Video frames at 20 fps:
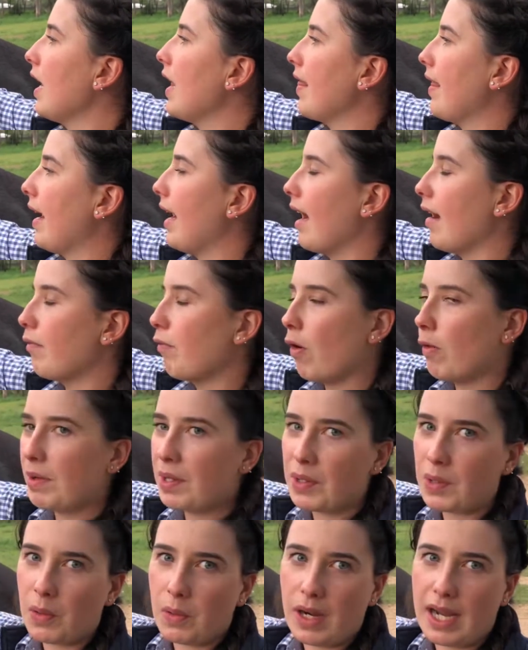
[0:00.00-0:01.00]
they have what we
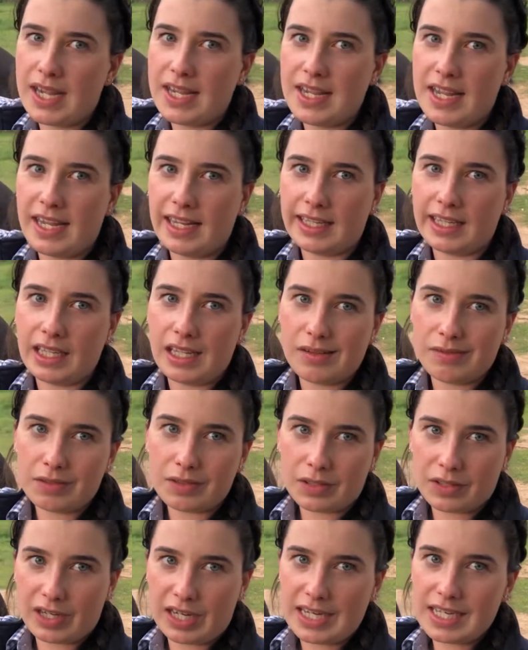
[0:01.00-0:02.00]
call a negative
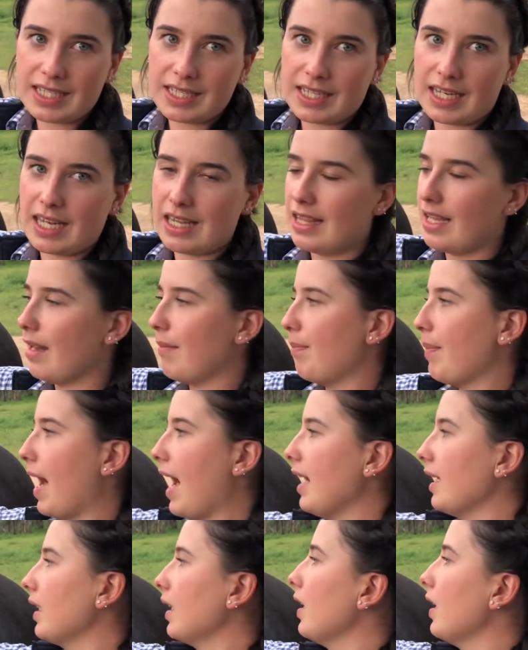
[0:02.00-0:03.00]
crease in their back.